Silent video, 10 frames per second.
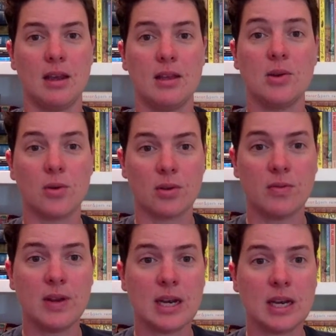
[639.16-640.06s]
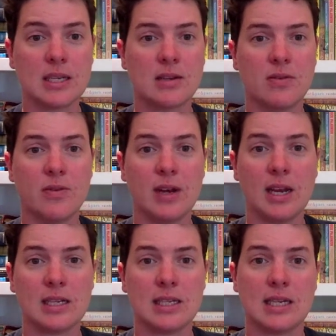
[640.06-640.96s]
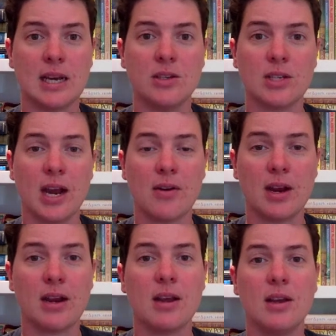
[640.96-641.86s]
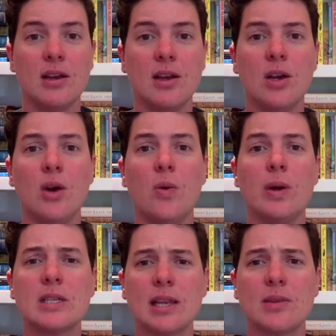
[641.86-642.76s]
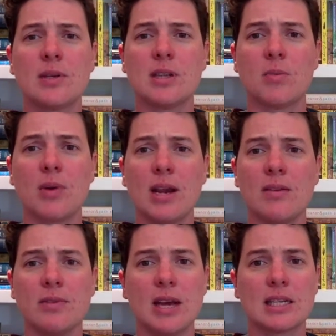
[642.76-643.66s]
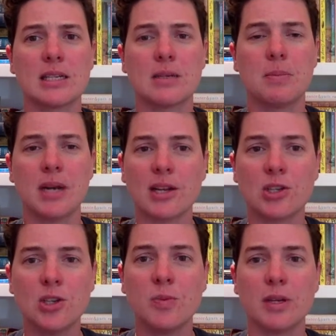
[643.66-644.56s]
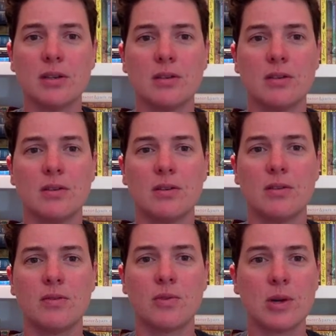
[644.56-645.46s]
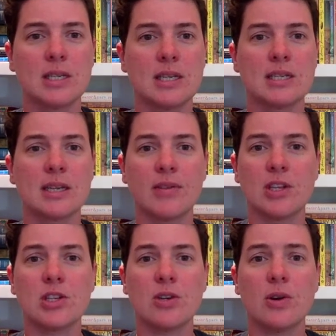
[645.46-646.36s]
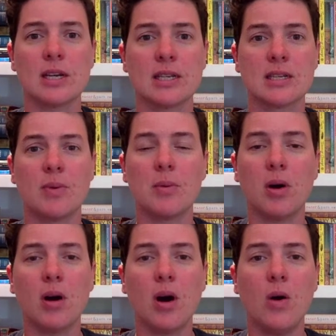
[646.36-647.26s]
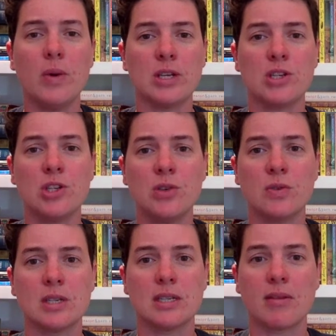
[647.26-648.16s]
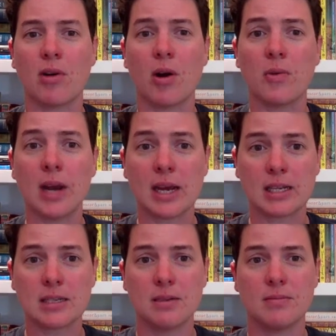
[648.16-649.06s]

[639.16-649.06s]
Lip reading: In the Order of the Phoenix, Phineas tells Harry, "We Slytherins are brave, yes, but not stupid. For instance, given the choice, we will always choose to save our own necks."